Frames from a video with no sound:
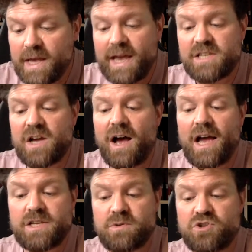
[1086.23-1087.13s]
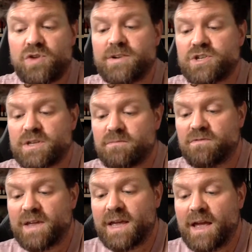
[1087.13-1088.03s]
His eyes were drenched in
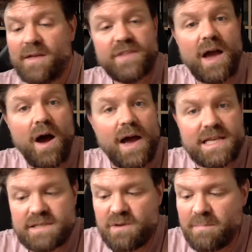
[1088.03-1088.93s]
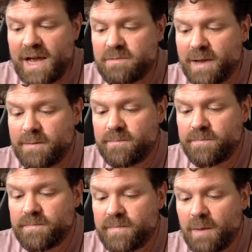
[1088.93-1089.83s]
fear, the eyes of a madman,
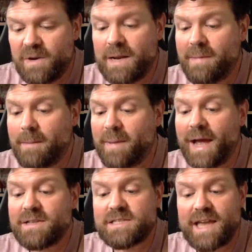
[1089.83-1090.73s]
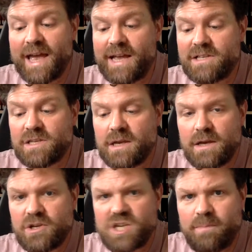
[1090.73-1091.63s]
and when he met Pan's gaze,
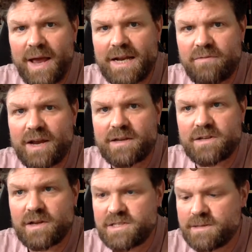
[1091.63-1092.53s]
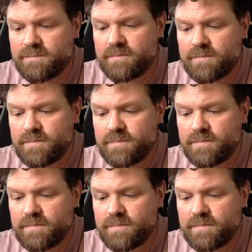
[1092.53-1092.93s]
she barely recognised him.